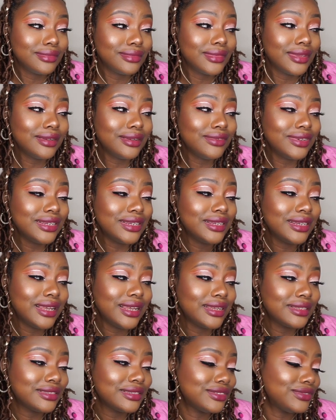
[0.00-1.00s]
I really
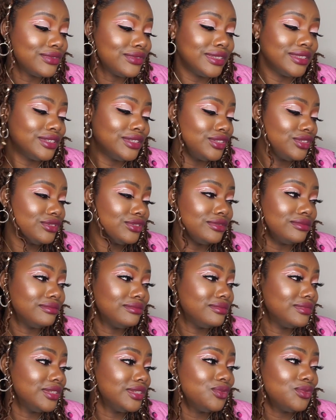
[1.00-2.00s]
like this foundation.
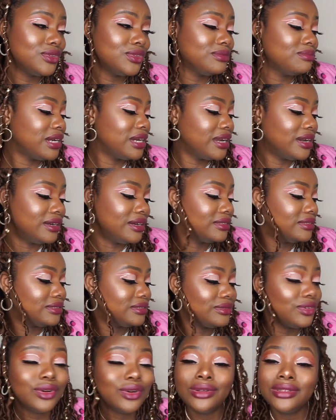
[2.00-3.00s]
It wins my heart
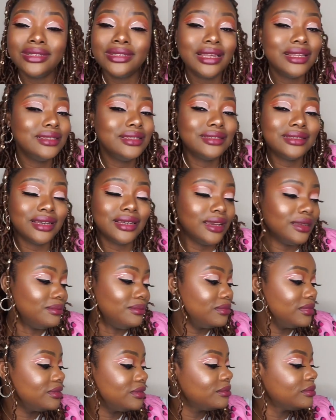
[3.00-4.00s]
all anytime.